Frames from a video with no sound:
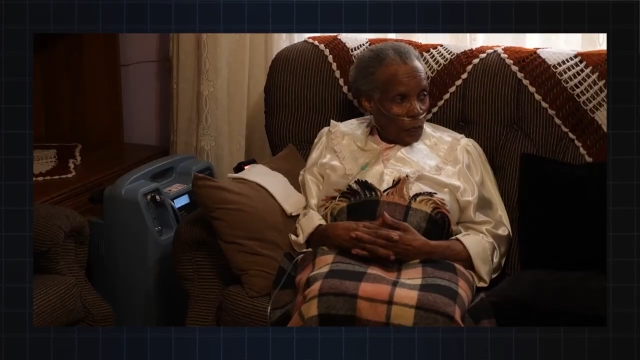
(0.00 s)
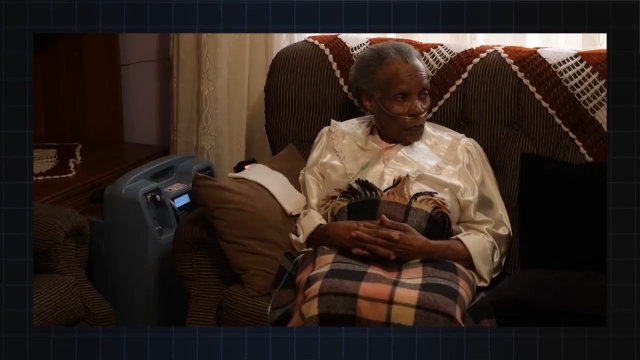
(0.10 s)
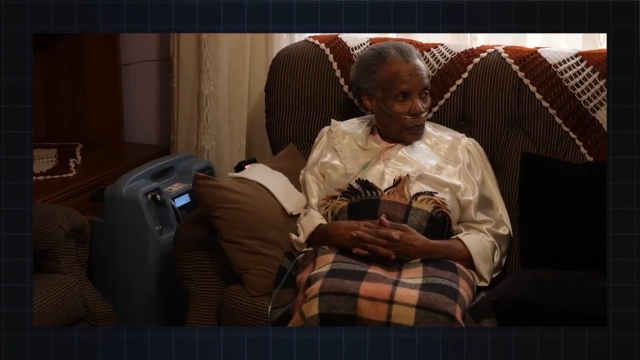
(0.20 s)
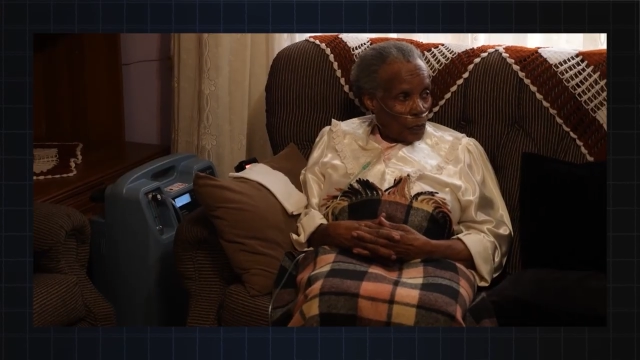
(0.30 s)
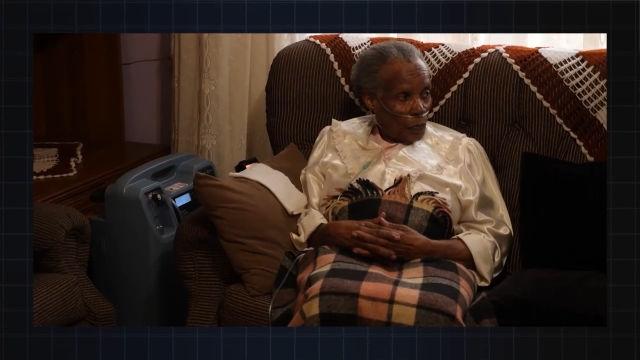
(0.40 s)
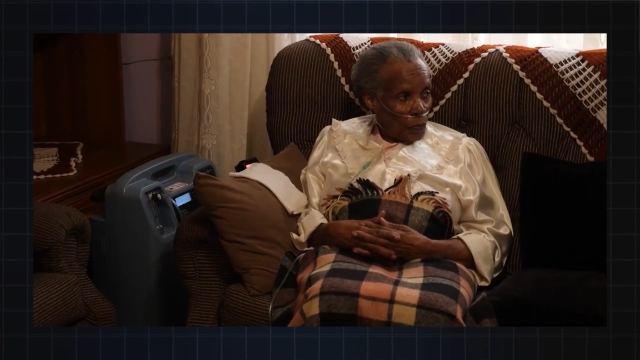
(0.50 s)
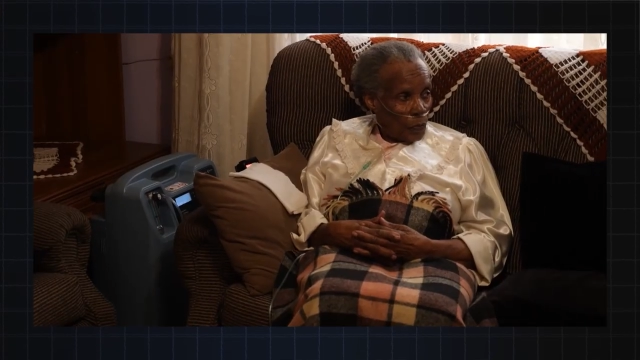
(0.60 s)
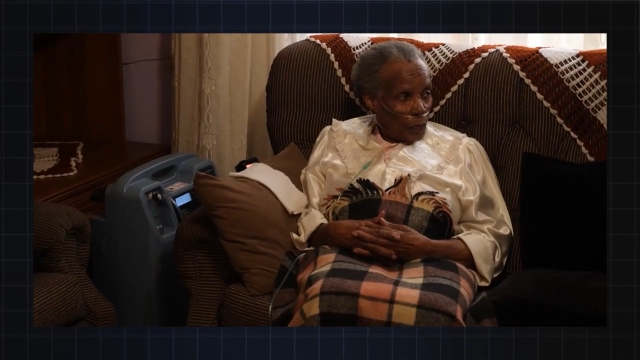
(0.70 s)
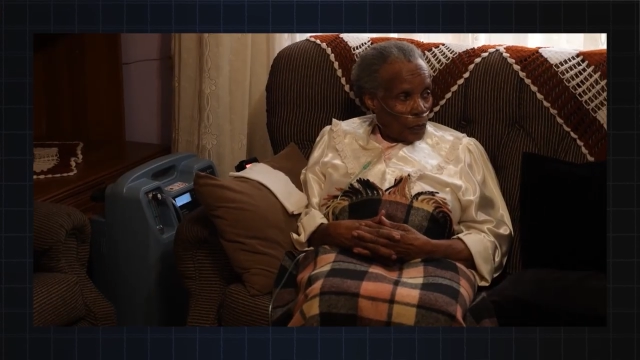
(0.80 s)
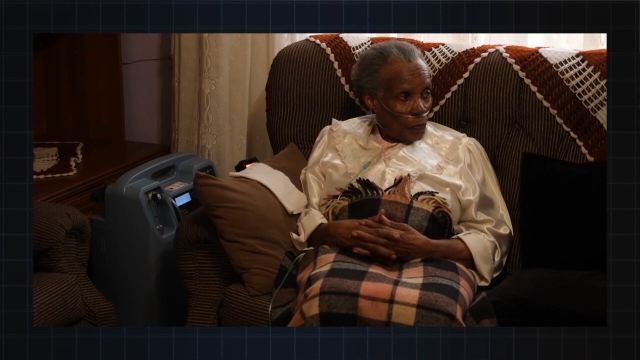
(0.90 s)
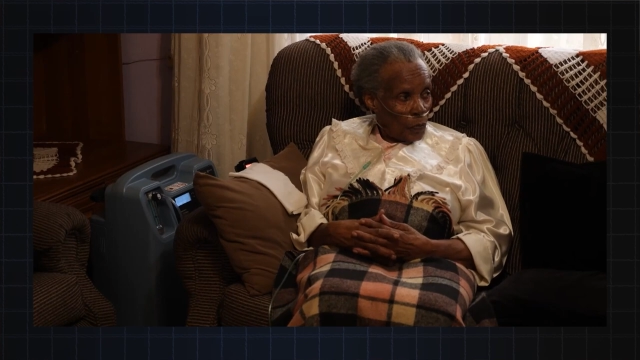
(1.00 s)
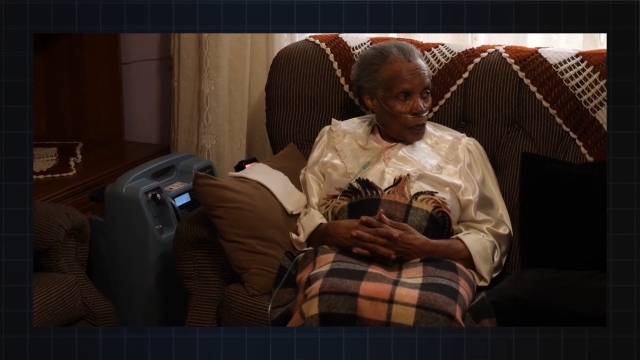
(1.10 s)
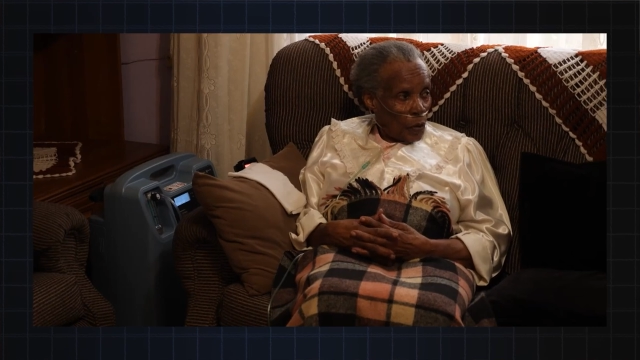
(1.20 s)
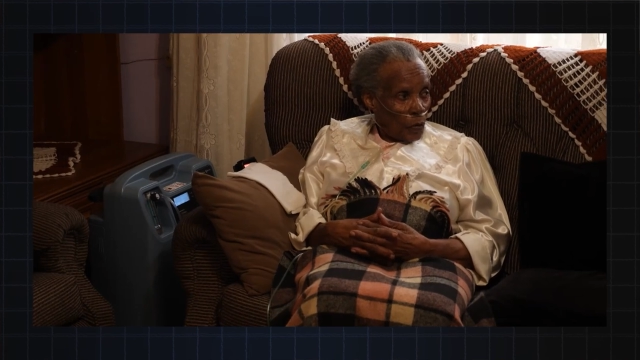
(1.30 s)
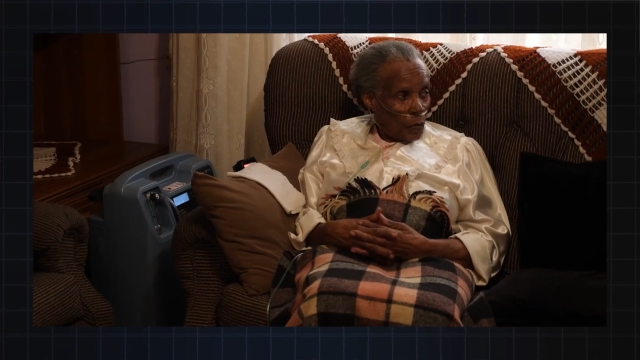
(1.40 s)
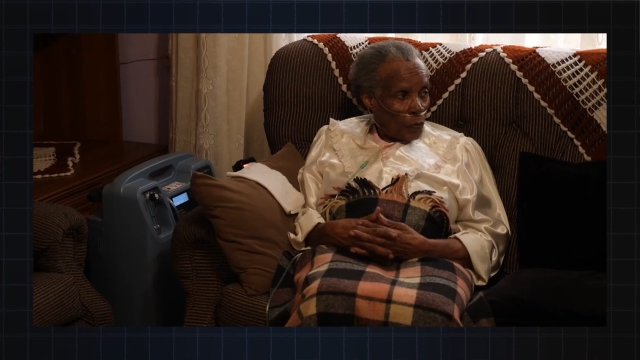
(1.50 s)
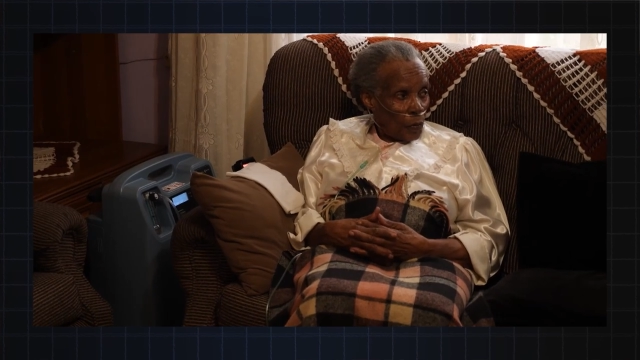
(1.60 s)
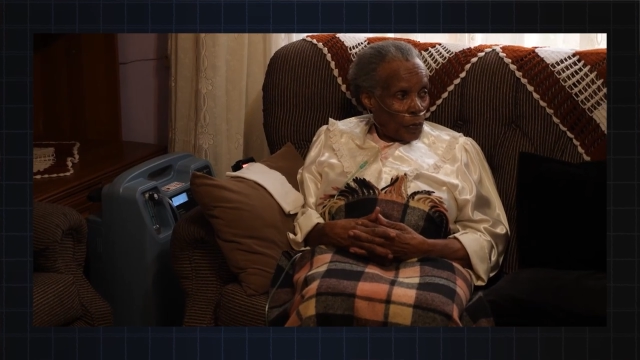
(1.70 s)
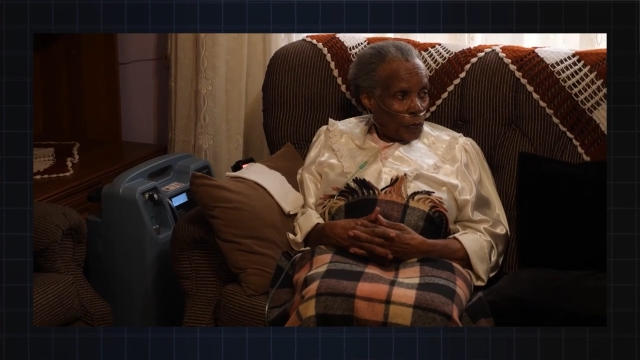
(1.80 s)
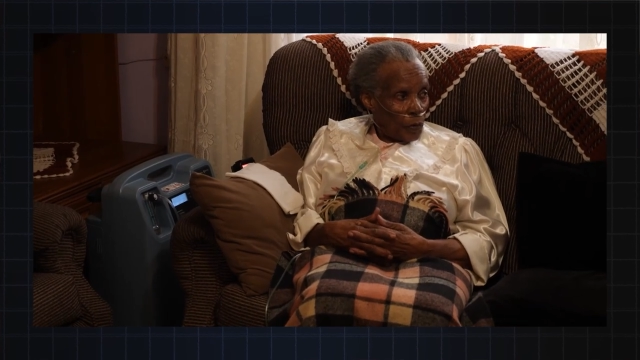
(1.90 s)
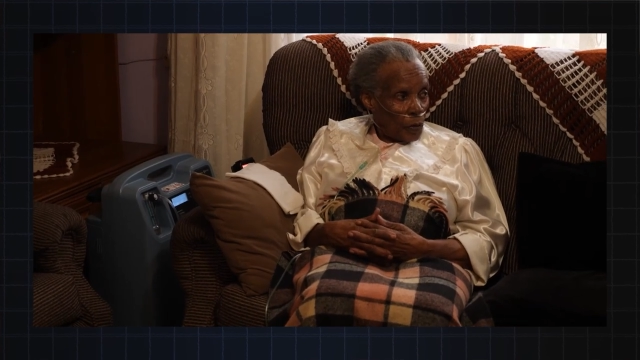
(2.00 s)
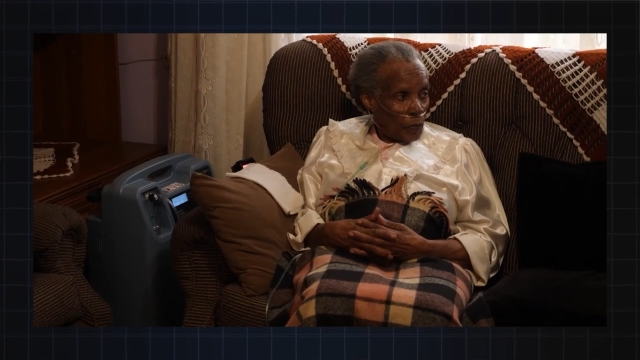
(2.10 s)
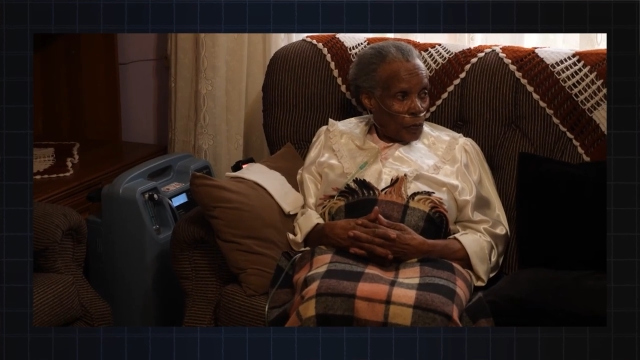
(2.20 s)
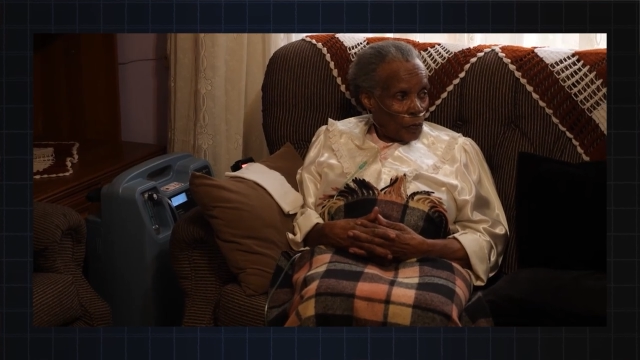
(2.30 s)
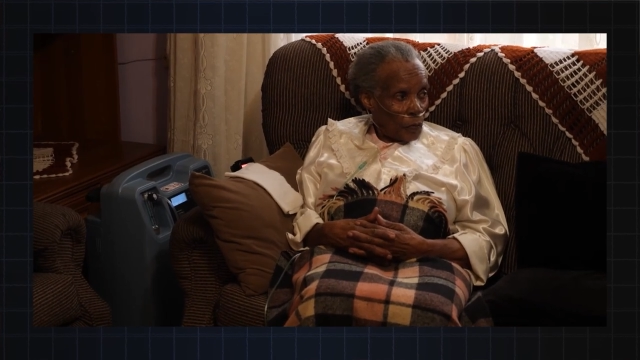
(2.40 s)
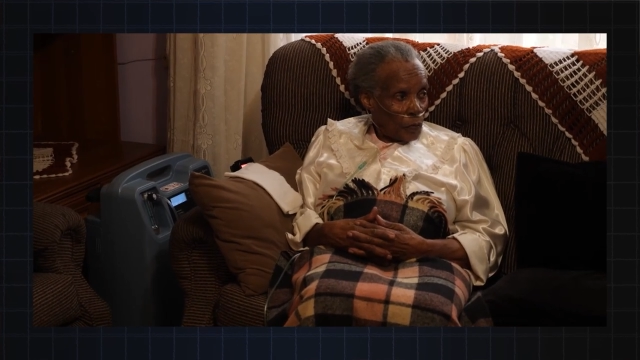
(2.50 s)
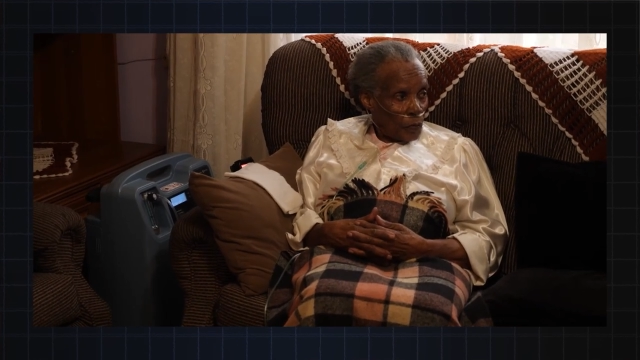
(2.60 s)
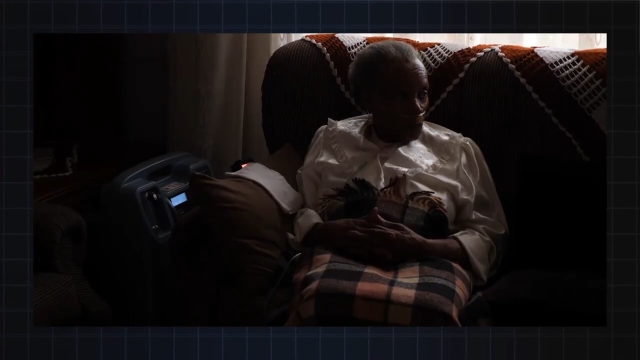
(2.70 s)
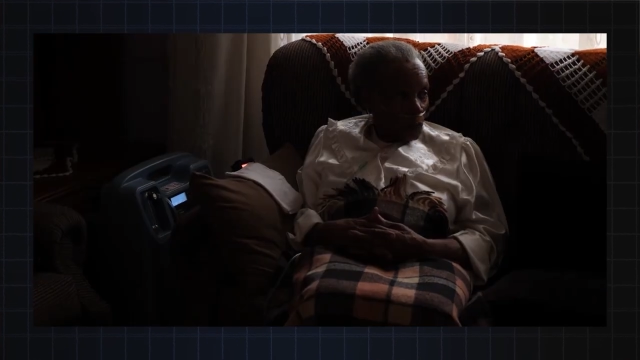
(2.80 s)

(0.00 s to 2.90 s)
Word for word: If you've spent any time in South Africa, however,